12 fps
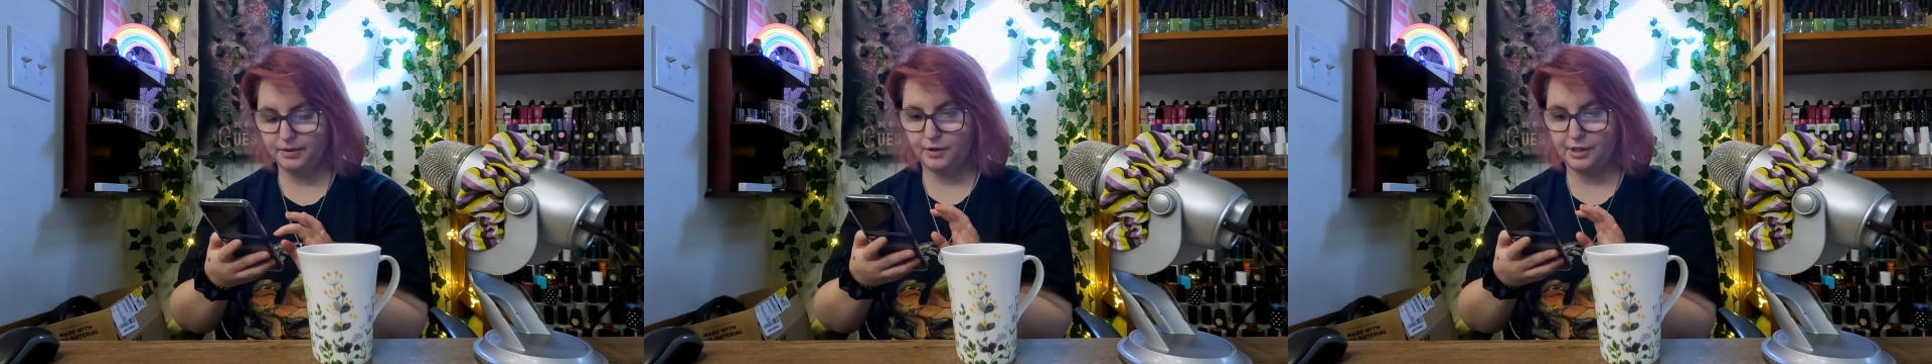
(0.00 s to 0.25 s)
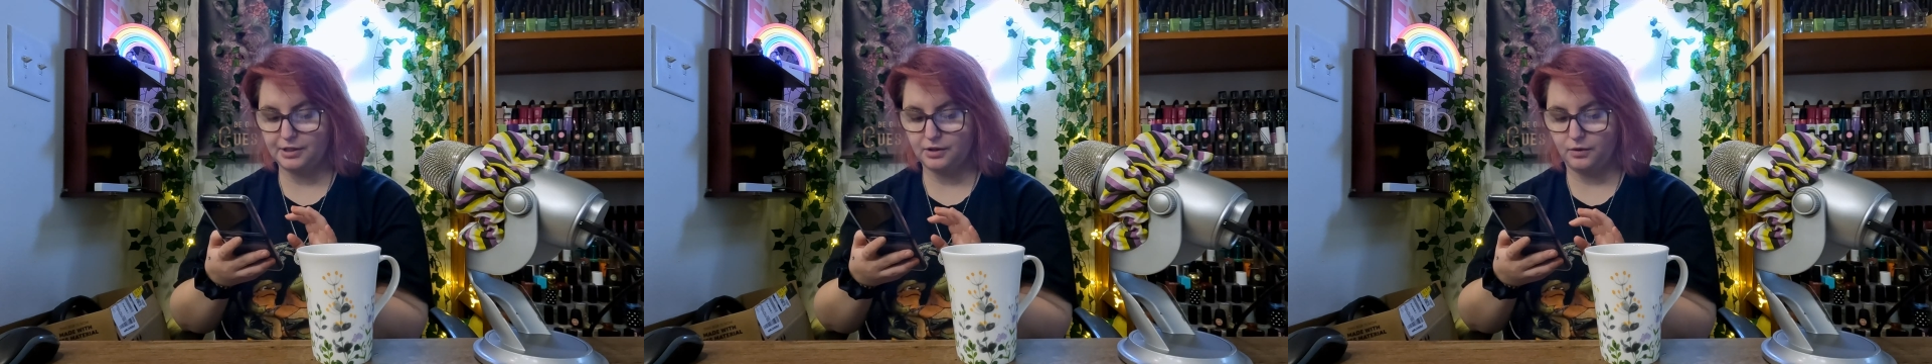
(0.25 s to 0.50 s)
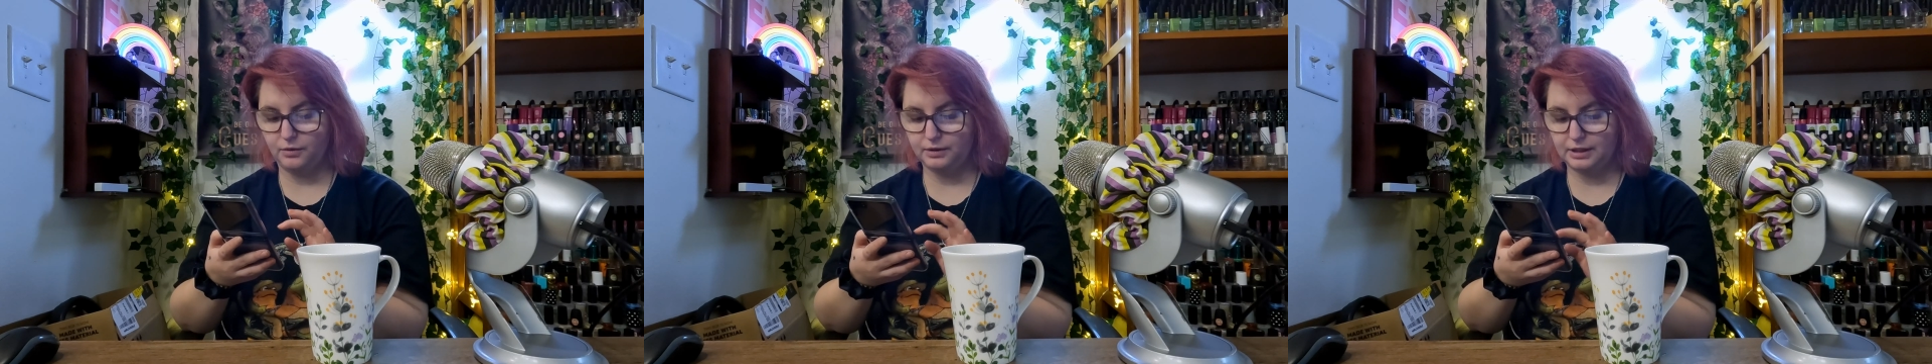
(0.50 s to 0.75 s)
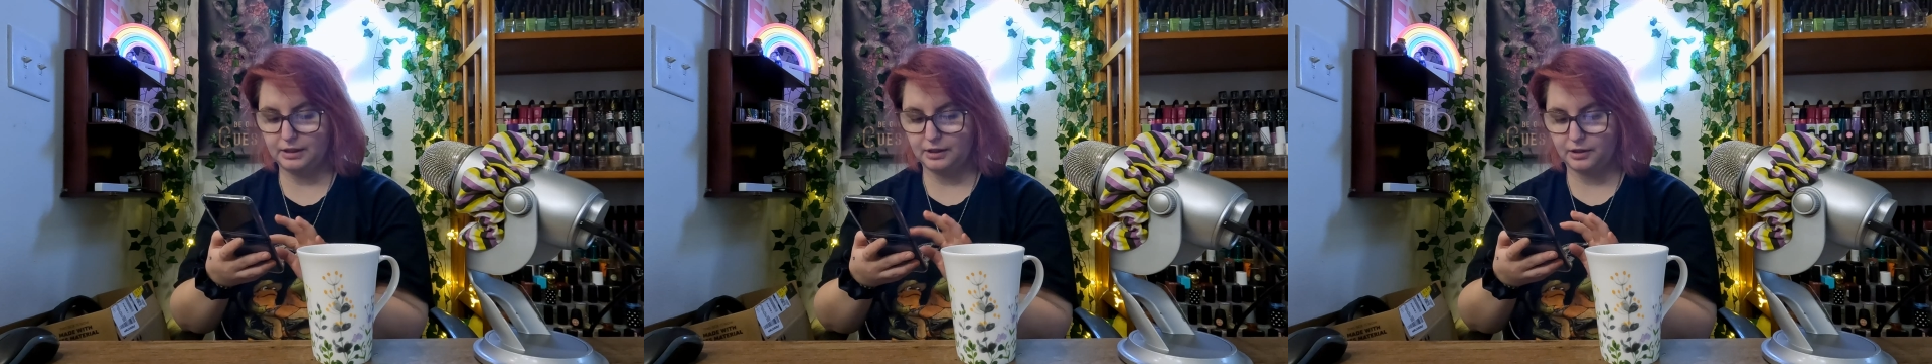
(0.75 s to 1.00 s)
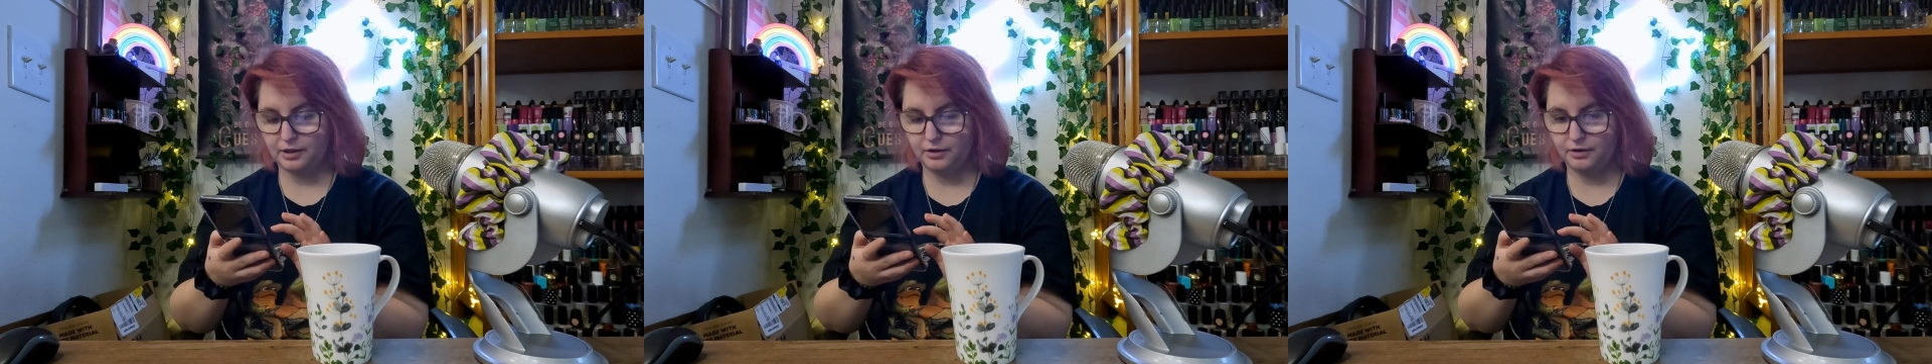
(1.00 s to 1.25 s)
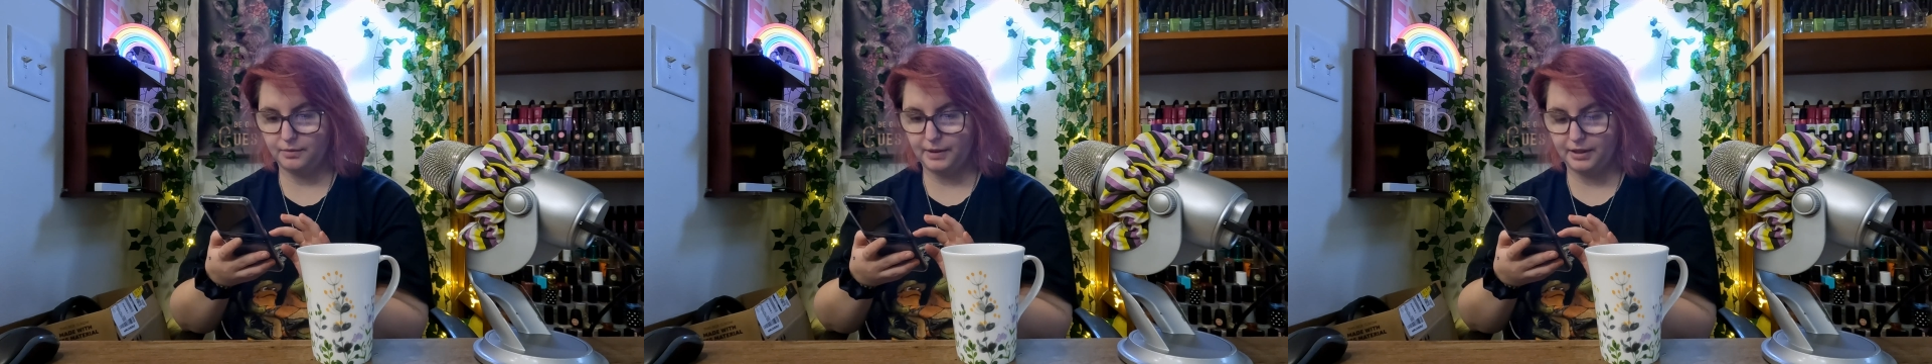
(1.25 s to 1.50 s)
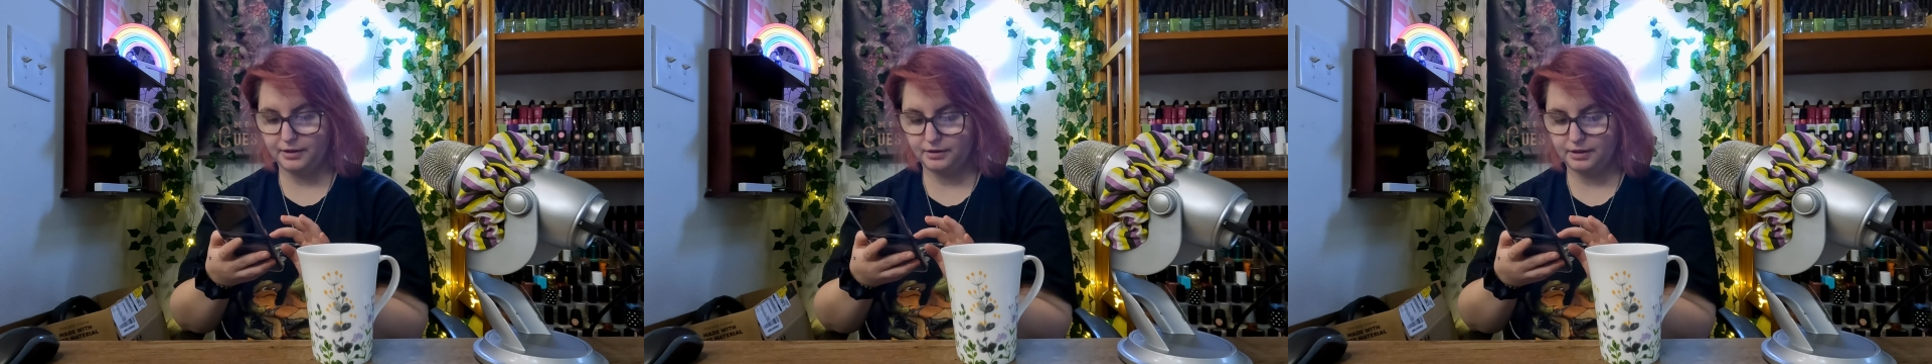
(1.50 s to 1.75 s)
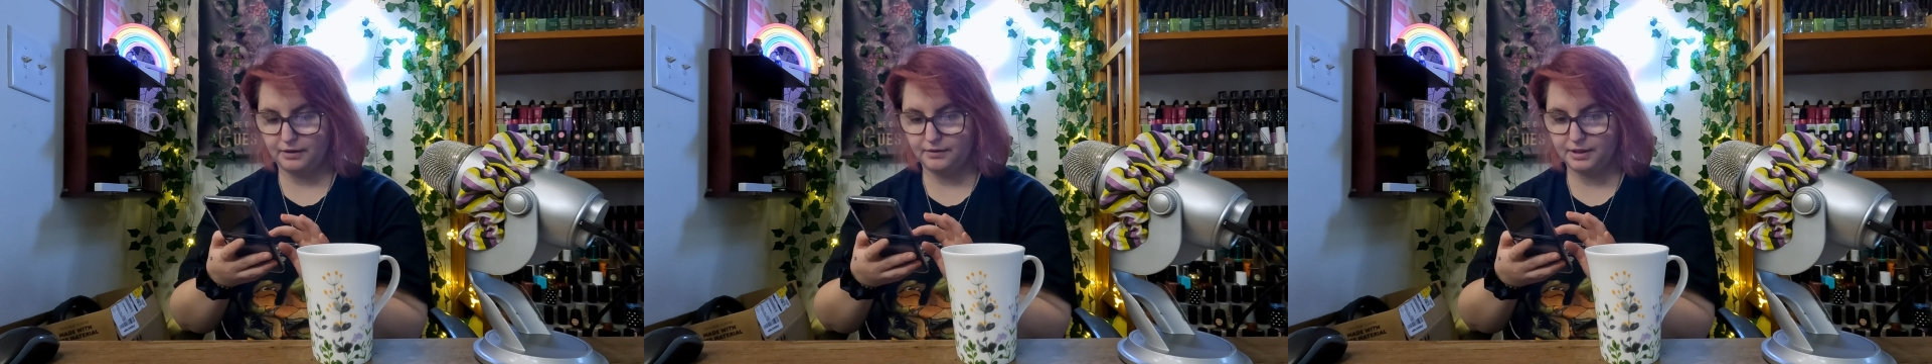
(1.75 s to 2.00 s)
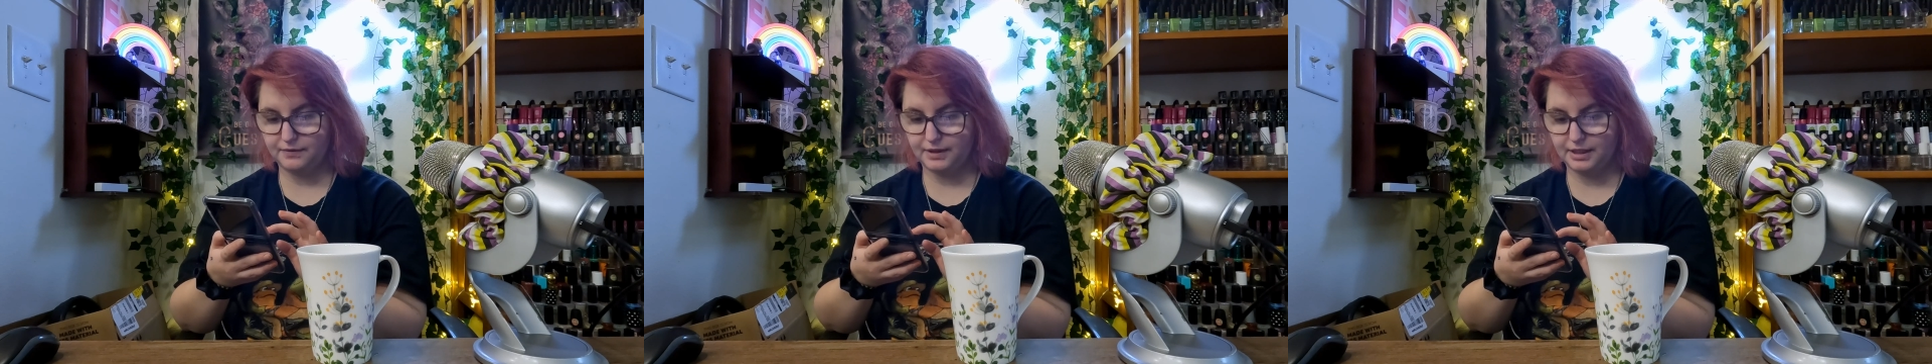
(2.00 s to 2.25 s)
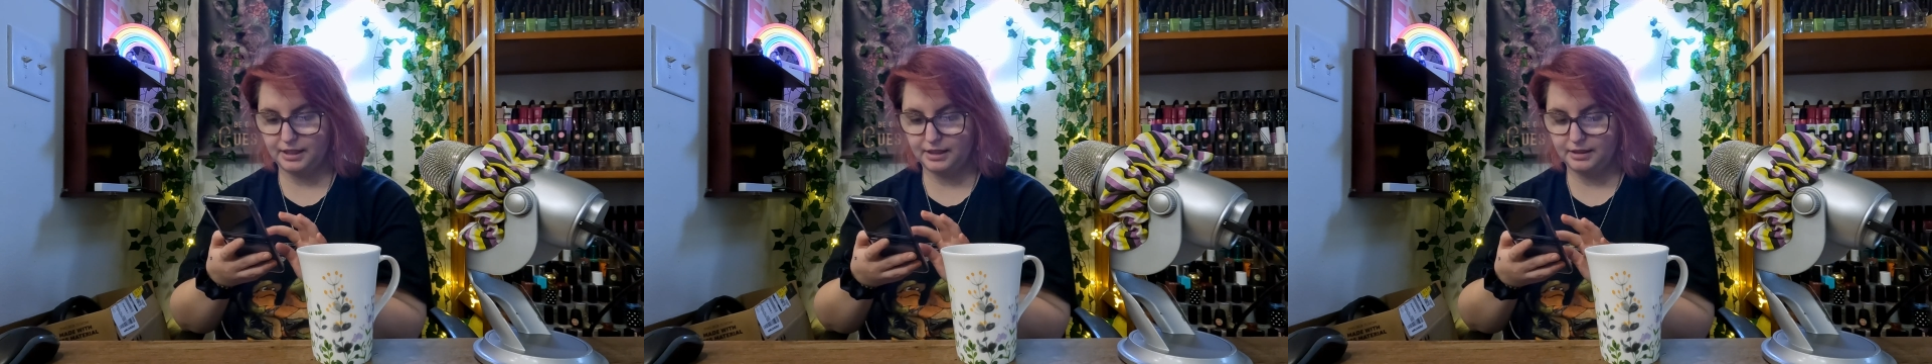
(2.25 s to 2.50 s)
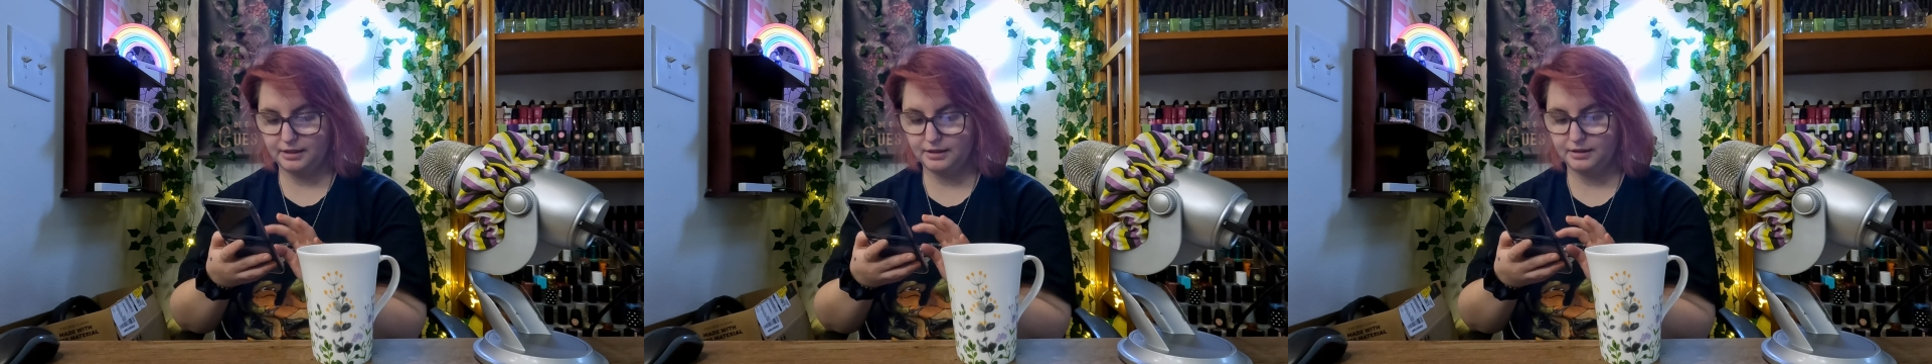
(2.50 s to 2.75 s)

where he's holding the Coke bottle. That one's funny.